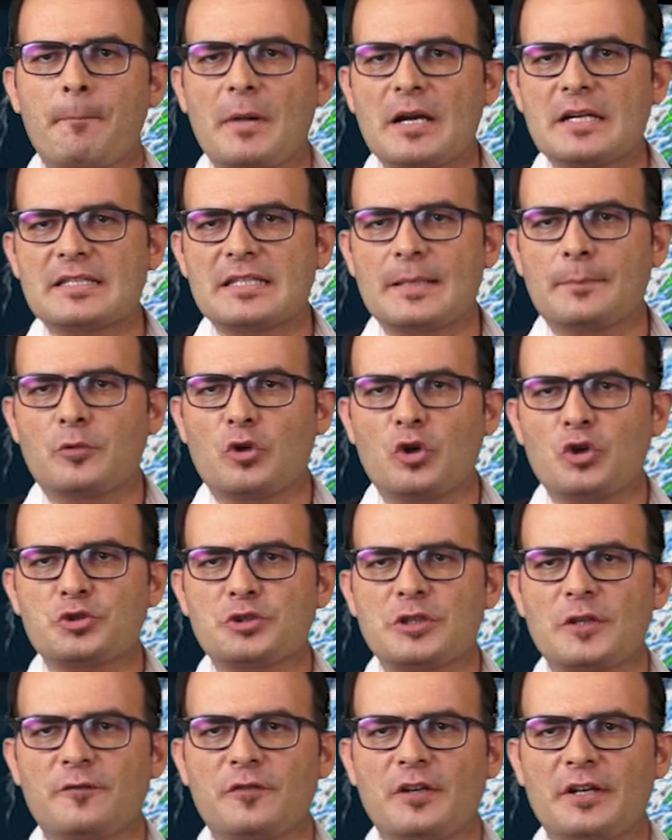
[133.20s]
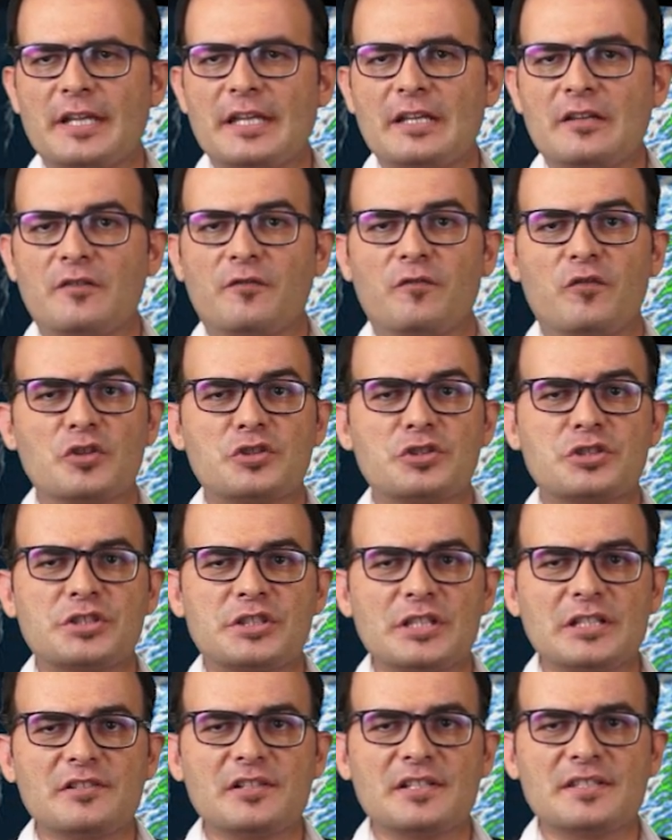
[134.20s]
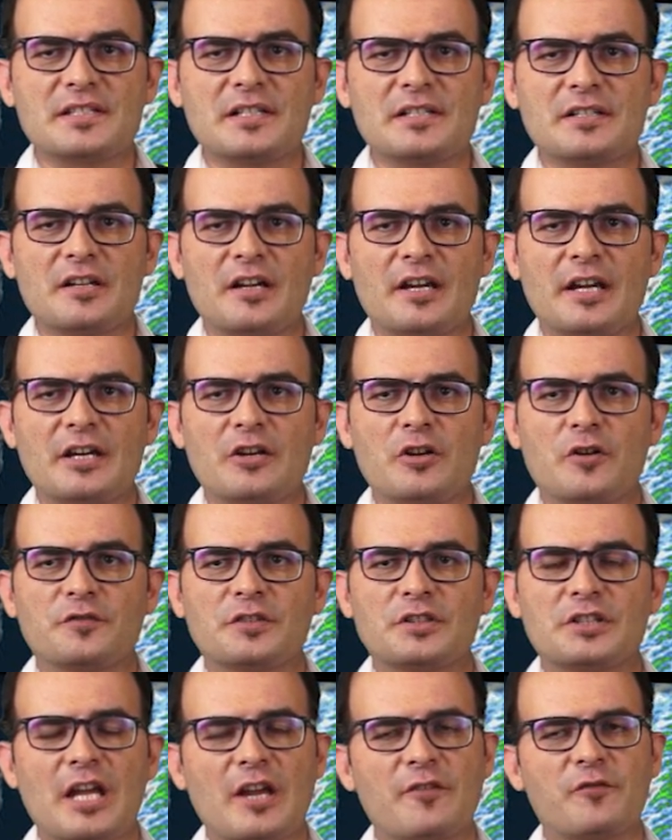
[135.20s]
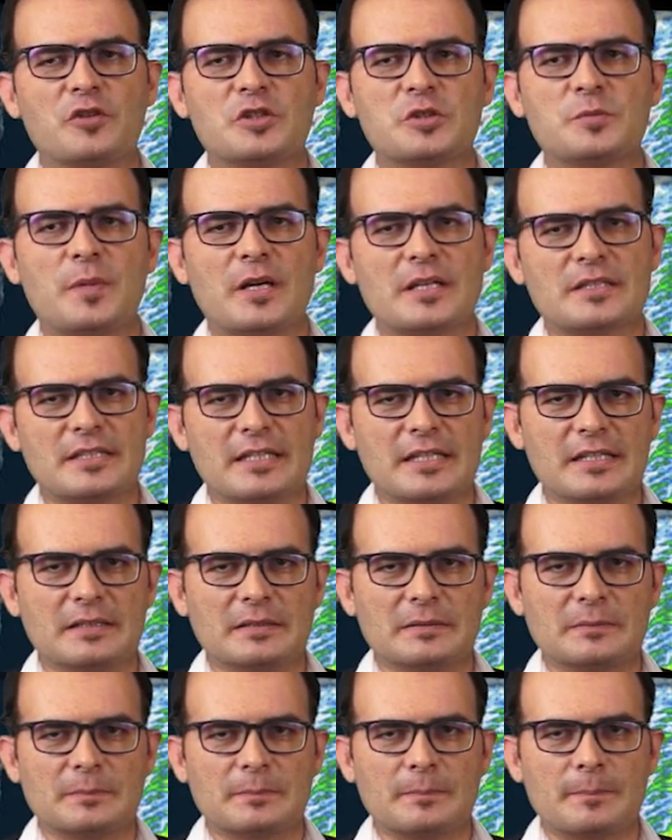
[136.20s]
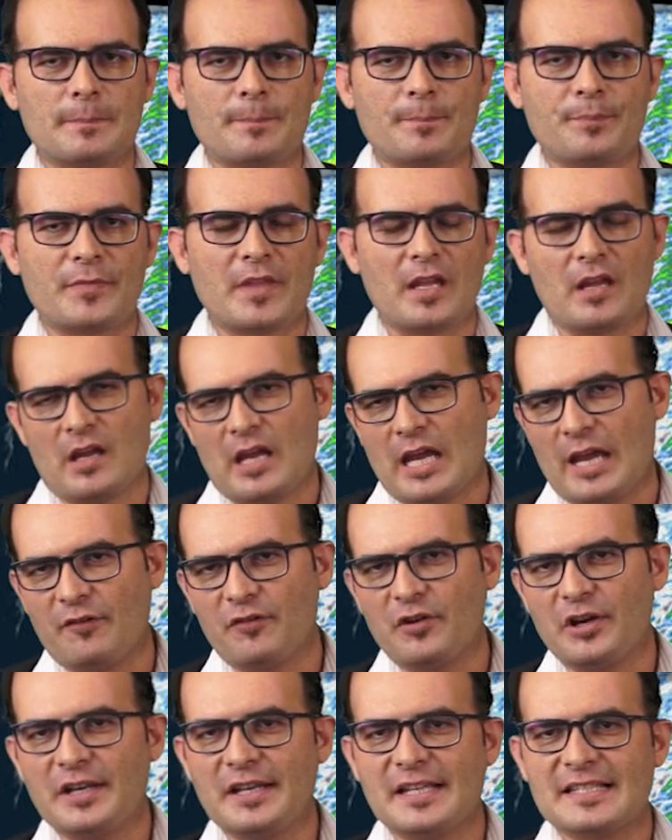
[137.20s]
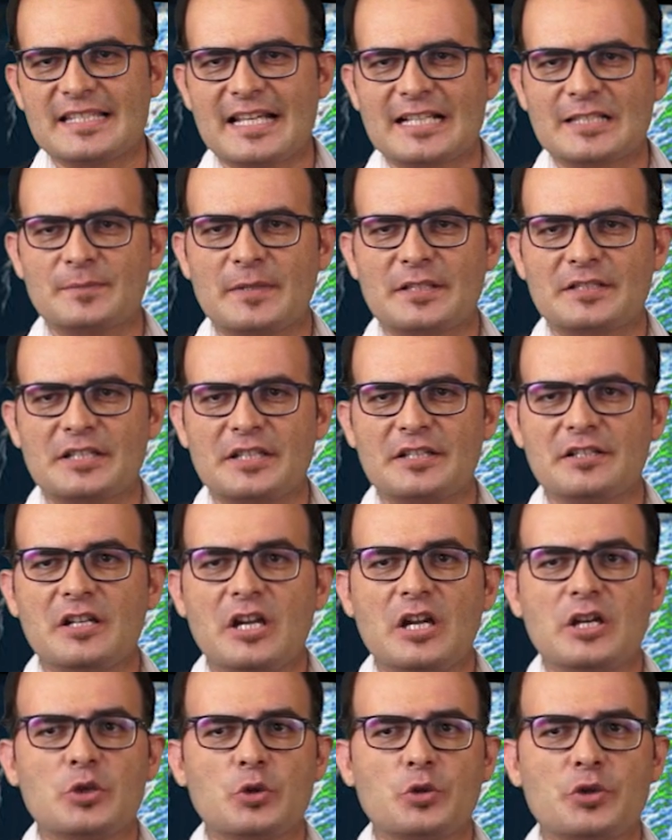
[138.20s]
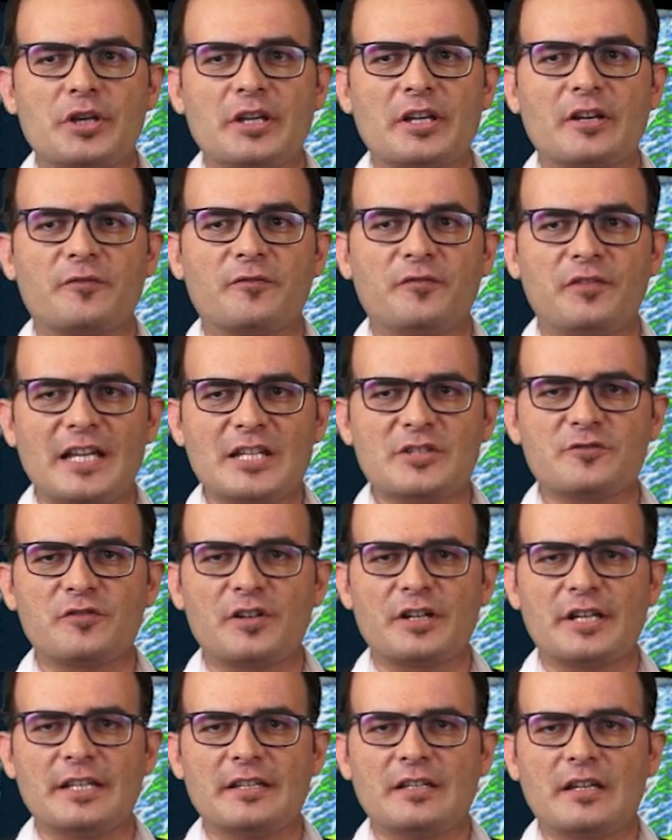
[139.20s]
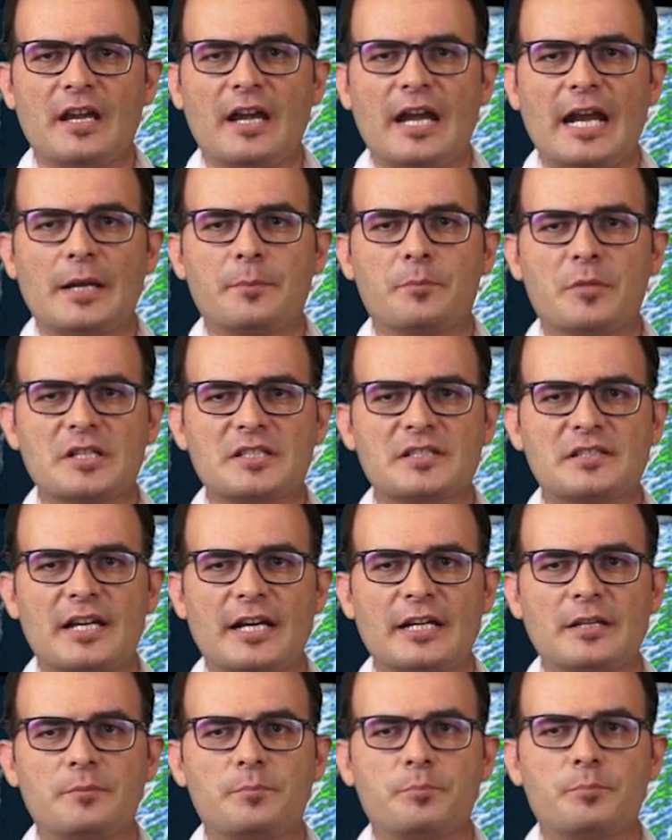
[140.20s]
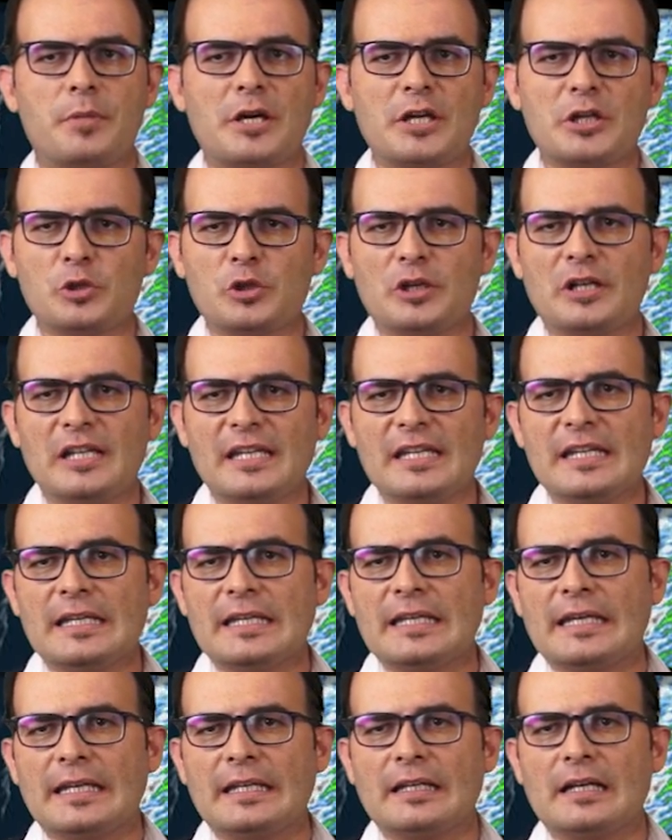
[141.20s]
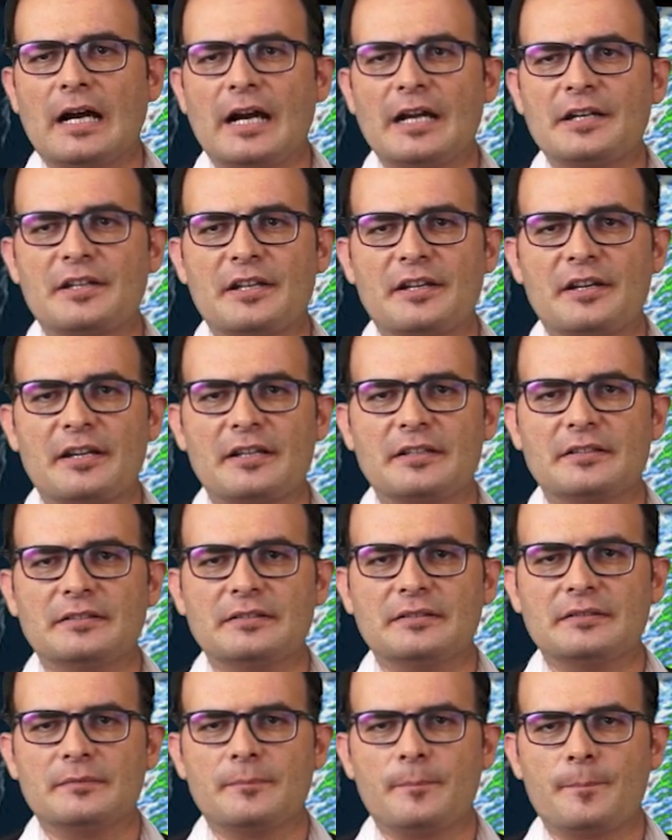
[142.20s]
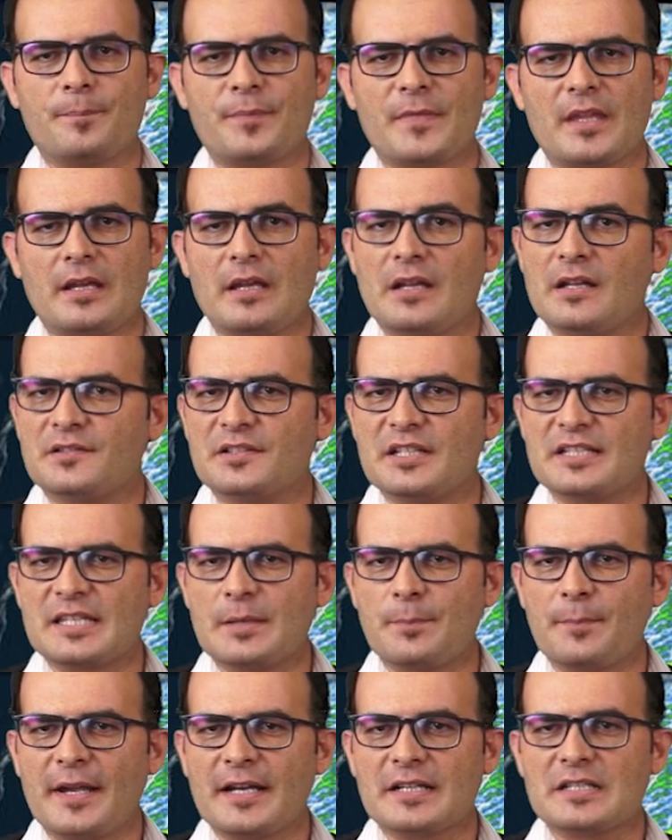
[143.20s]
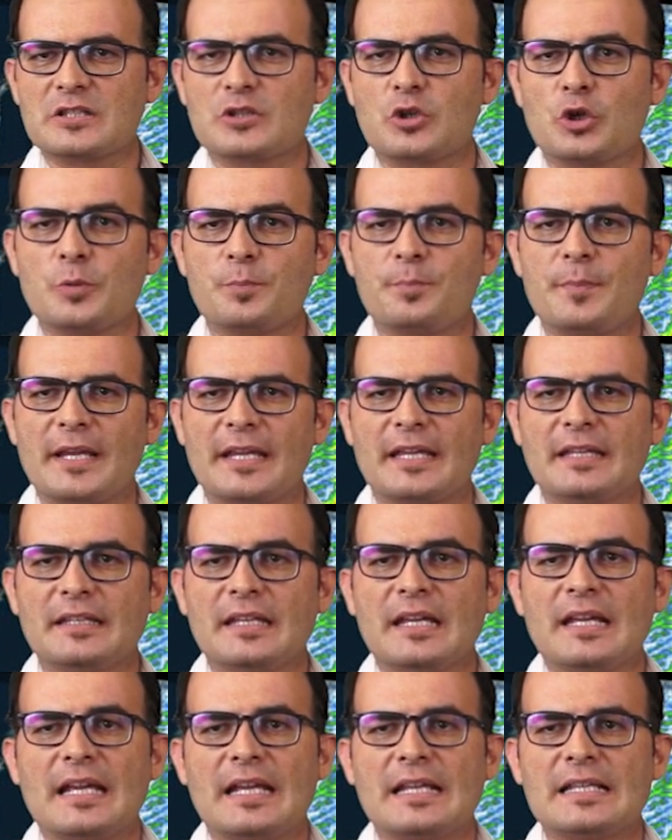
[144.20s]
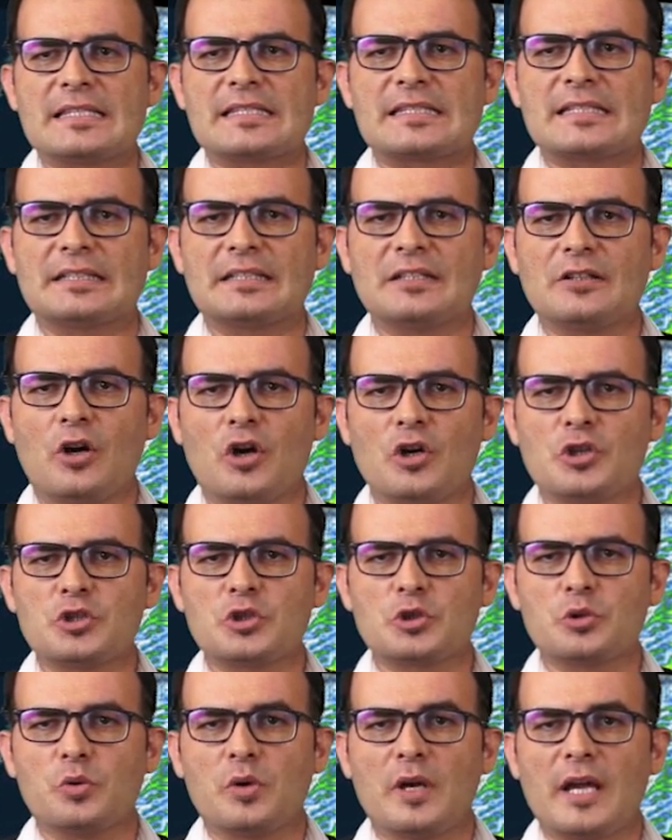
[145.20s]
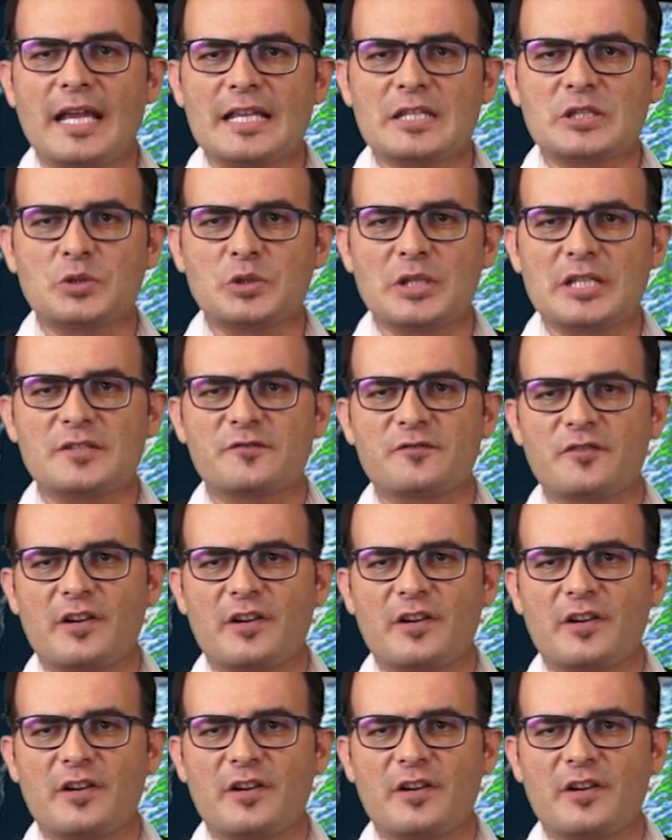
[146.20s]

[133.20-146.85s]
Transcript: but some coastal flooding would still result ahead of the typhoon's passing. Heavy rain is expected to trigger flash flooding and mudslide, particularly in high terrain. These impacts could begin in southern Honshu as soon as